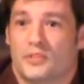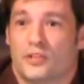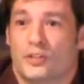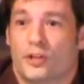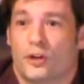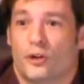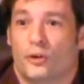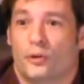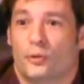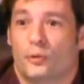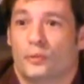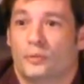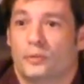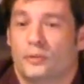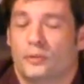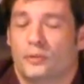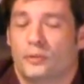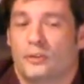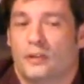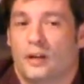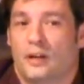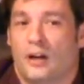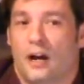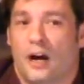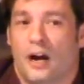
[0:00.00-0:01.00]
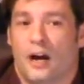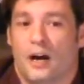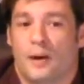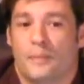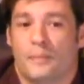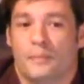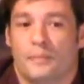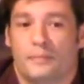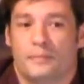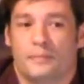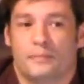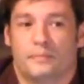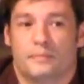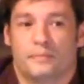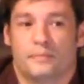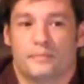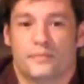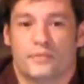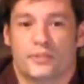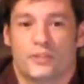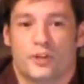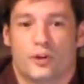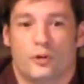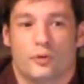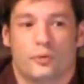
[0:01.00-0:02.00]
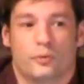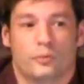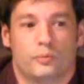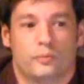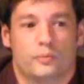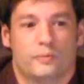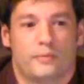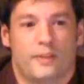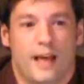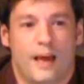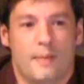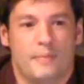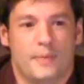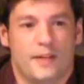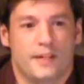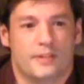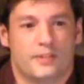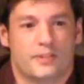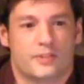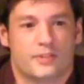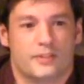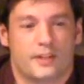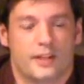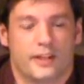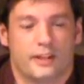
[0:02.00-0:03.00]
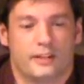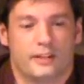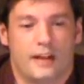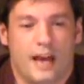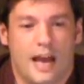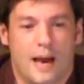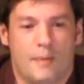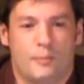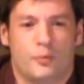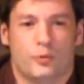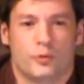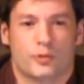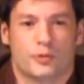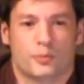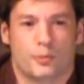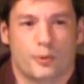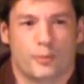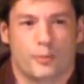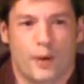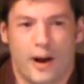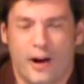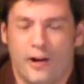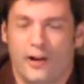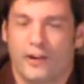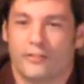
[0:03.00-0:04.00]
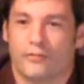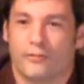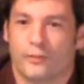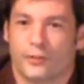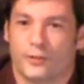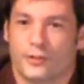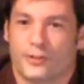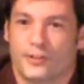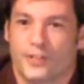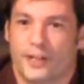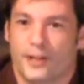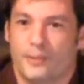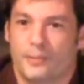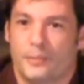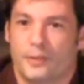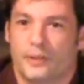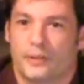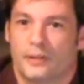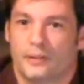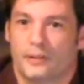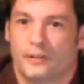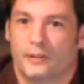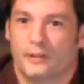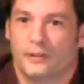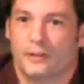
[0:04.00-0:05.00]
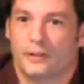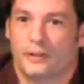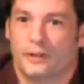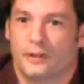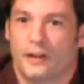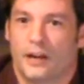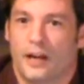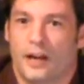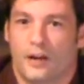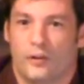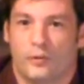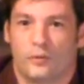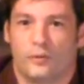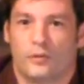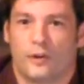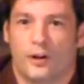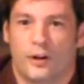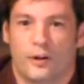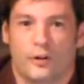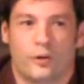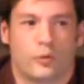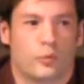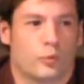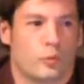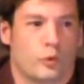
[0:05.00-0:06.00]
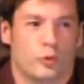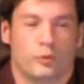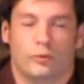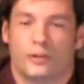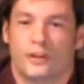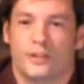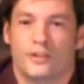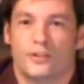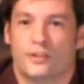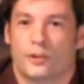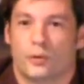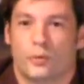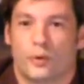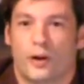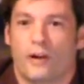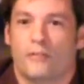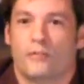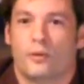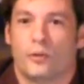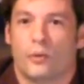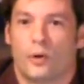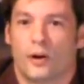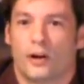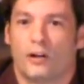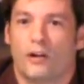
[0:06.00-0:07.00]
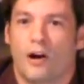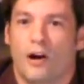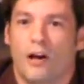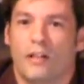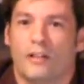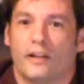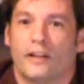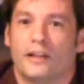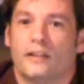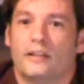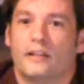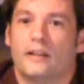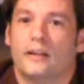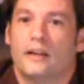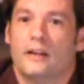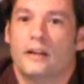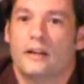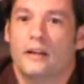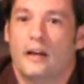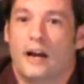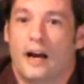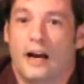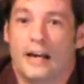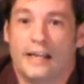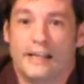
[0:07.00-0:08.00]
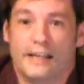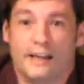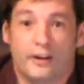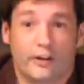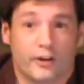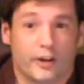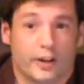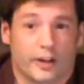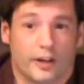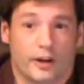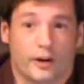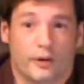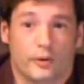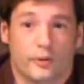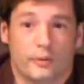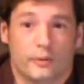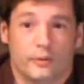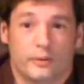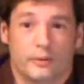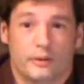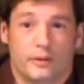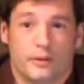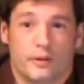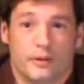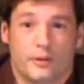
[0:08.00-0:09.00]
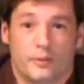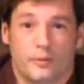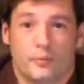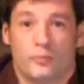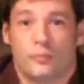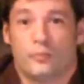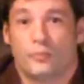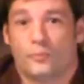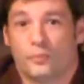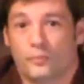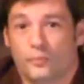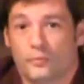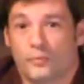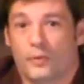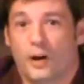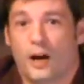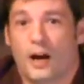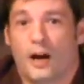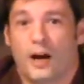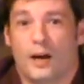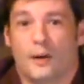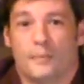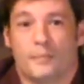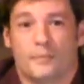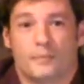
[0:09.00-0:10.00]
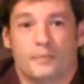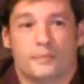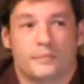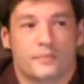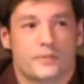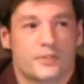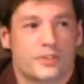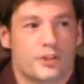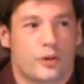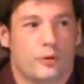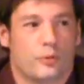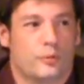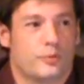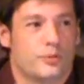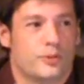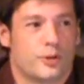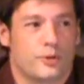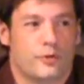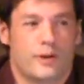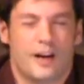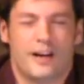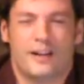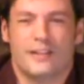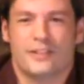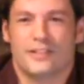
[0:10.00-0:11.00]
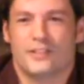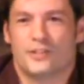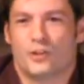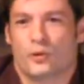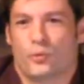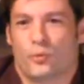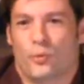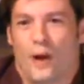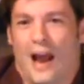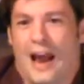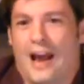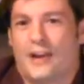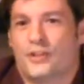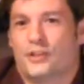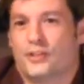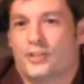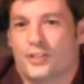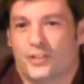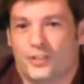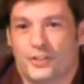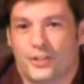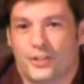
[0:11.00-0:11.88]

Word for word: So um, so that means that Apple was preparing for SIP, and, or rootless or whatever you want to call it, a year ago. Um, so, so none of these are rash